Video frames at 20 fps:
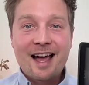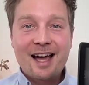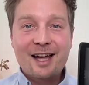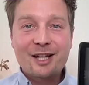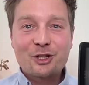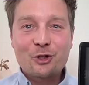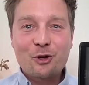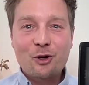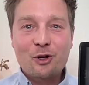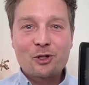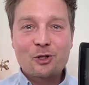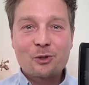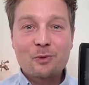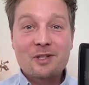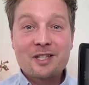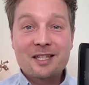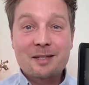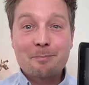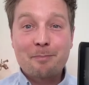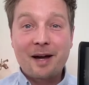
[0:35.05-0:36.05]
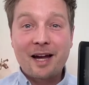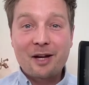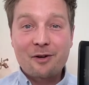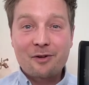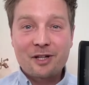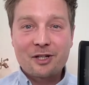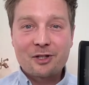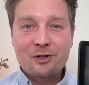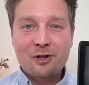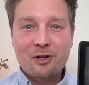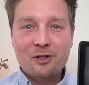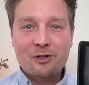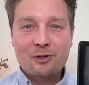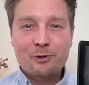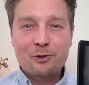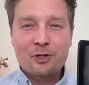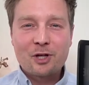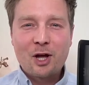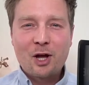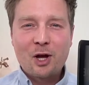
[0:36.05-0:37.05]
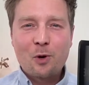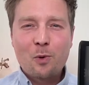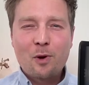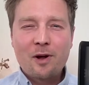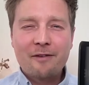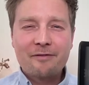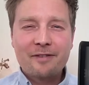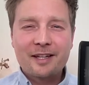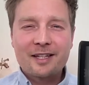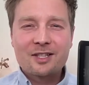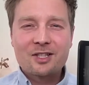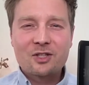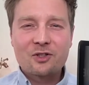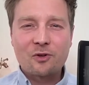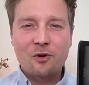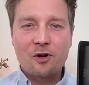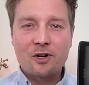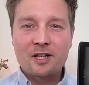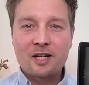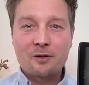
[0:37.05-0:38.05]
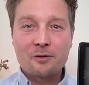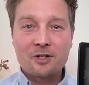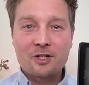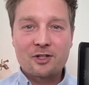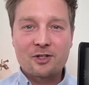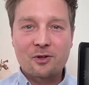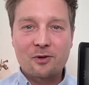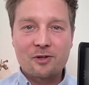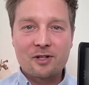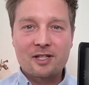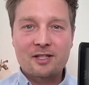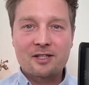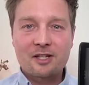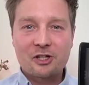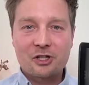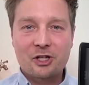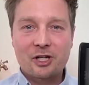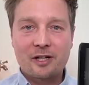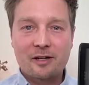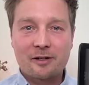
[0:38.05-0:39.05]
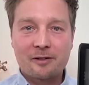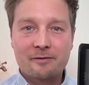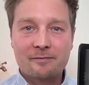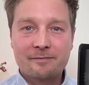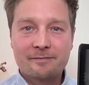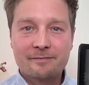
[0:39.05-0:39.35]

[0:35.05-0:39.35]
I talk to inspiring doctors who have extraordinary stories to share.